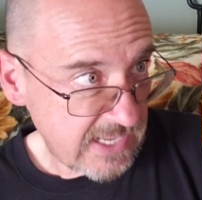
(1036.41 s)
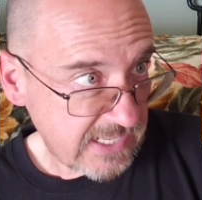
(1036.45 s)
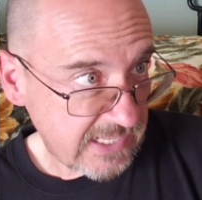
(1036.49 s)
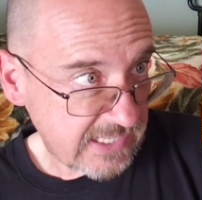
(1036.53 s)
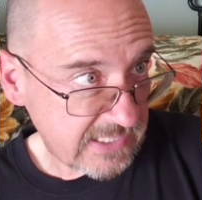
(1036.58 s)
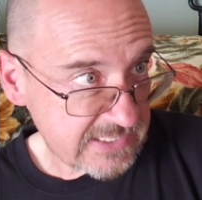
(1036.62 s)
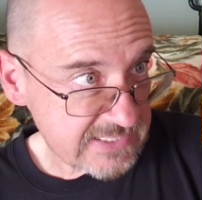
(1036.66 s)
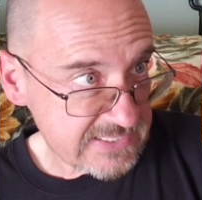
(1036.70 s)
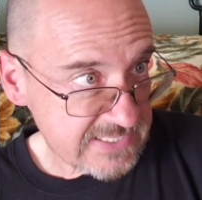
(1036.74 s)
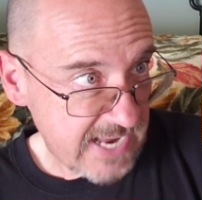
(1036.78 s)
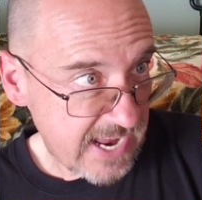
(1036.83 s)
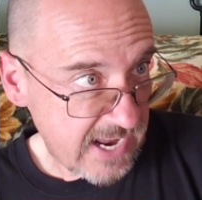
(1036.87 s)

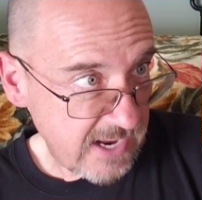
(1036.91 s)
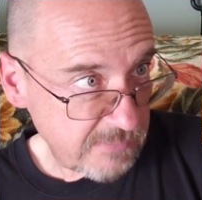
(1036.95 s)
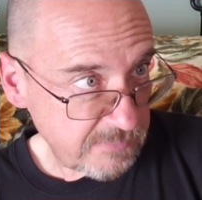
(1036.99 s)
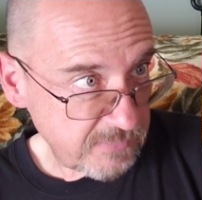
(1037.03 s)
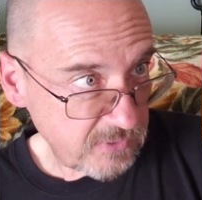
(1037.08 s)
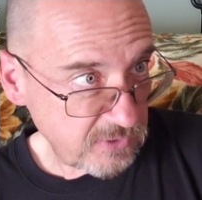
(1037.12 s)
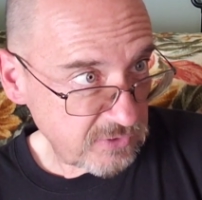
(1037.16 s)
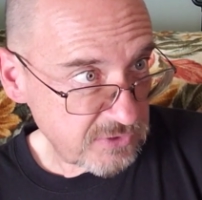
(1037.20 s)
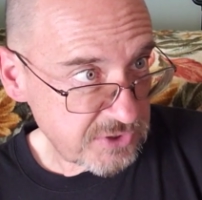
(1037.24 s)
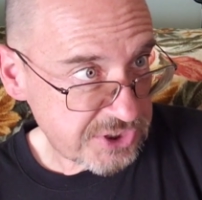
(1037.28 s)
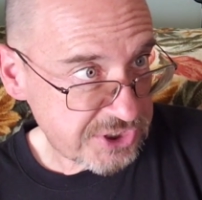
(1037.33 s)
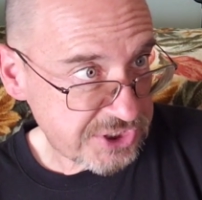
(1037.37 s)
It is
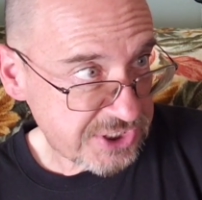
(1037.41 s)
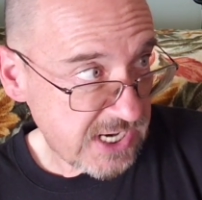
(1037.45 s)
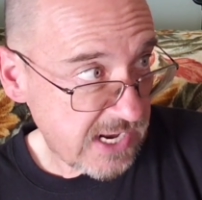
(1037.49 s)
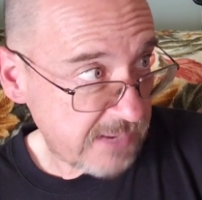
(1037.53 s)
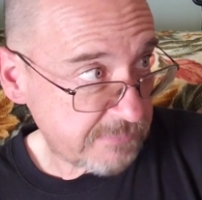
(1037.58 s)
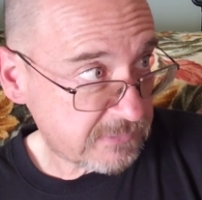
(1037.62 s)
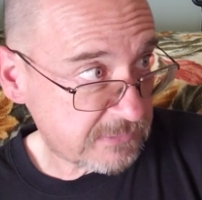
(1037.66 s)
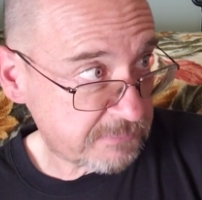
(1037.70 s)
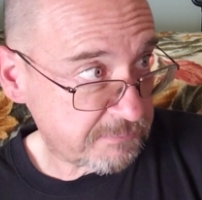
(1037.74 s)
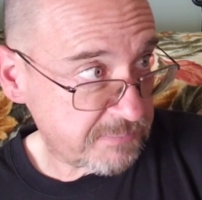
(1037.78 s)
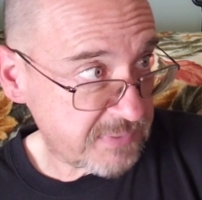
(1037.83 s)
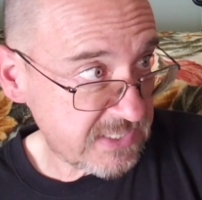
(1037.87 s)

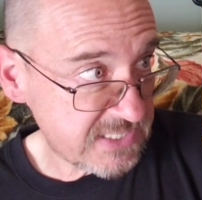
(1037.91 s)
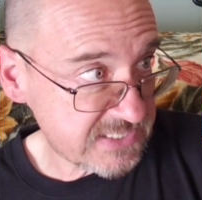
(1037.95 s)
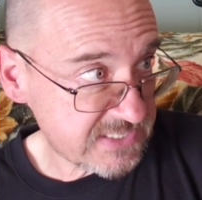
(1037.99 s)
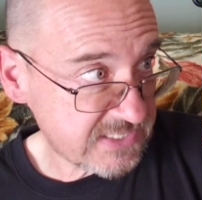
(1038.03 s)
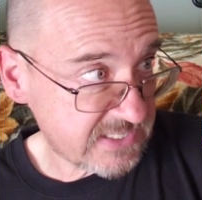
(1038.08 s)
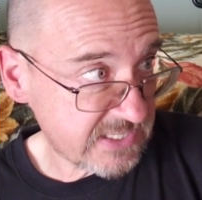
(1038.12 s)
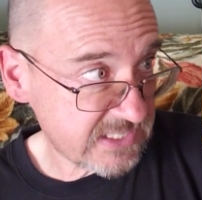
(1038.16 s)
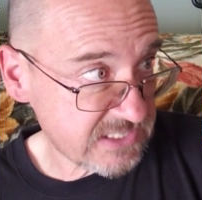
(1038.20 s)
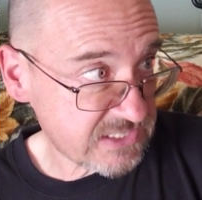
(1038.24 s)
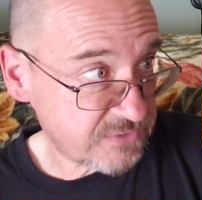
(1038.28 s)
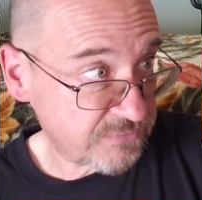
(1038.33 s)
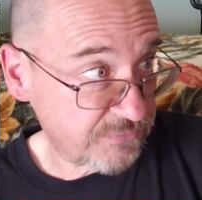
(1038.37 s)
hamburger-shaped
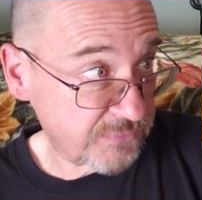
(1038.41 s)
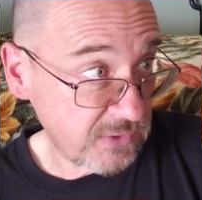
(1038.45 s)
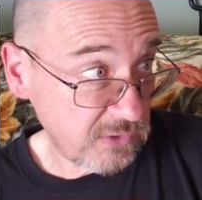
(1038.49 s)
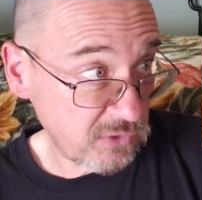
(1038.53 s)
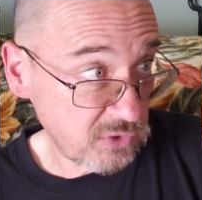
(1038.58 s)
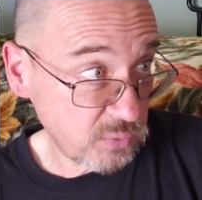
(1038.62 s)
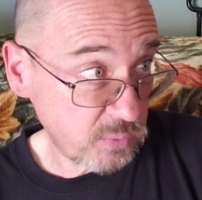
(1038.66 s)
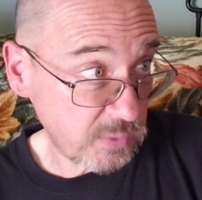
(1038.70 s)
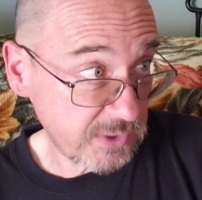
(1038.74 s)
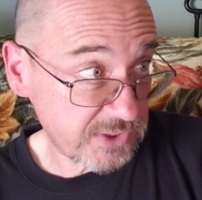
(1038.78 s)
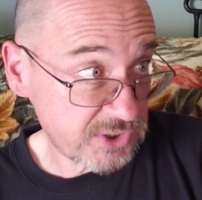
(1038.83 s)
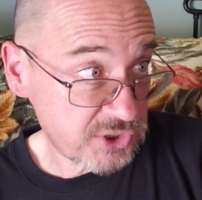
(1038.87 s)
biscuits
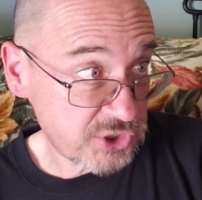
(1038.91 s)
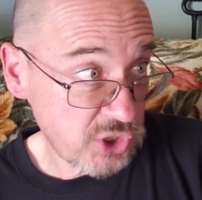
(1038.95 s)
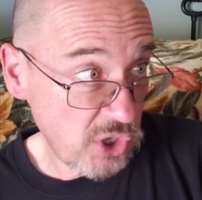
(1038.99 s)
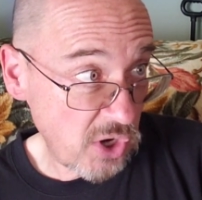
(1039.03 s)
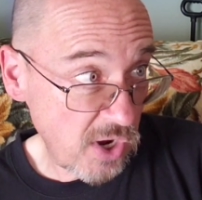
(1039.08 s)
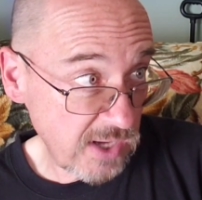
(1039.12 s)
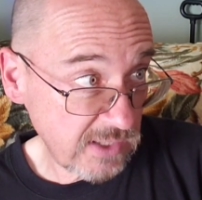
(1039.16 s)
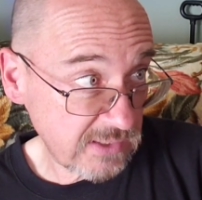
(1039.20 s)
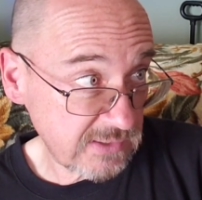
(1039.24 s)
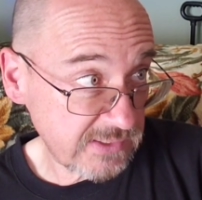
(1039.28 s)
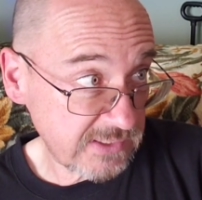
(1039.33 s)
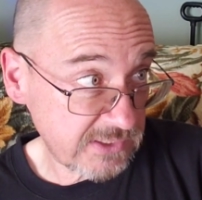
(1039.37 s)
filled with
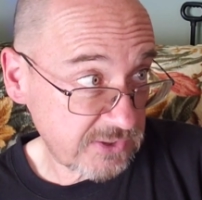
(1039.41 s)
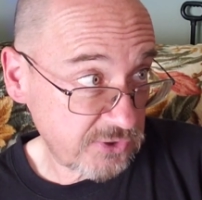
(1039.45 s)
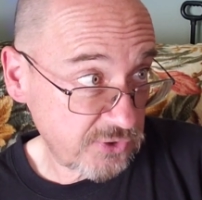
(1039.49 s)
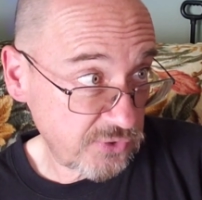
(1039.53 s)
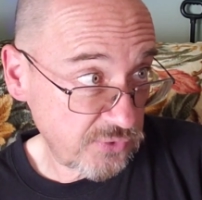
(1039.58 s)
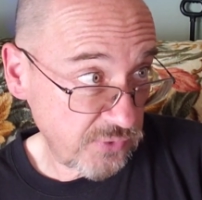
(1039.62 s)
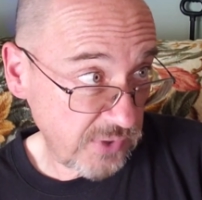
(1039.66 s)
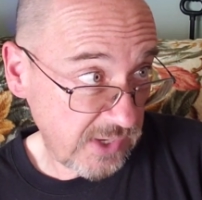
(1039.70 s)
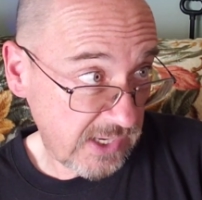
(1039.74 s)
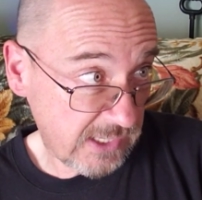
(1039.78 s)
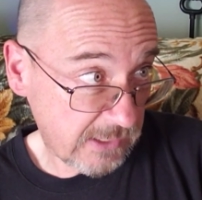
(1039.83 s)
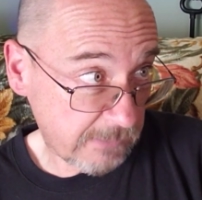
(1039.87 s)
chocolate
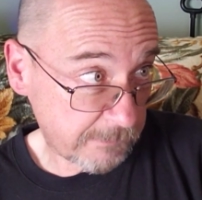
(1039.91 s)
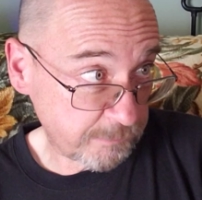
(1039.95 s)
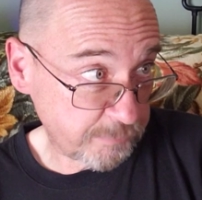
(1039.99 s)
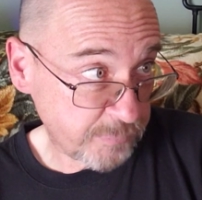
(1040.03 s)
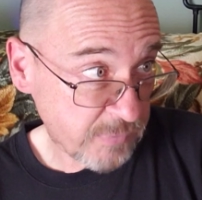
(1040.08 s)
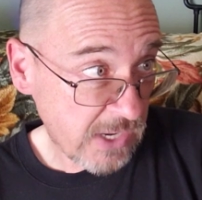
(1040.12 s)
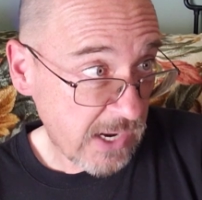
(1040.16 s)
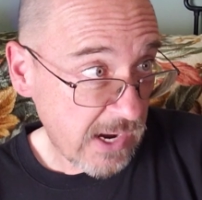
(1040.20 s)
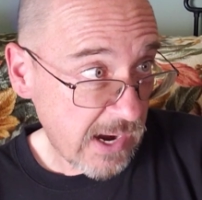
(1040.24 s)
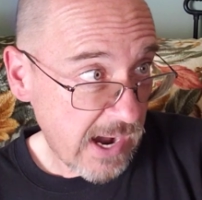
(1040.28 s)
cream.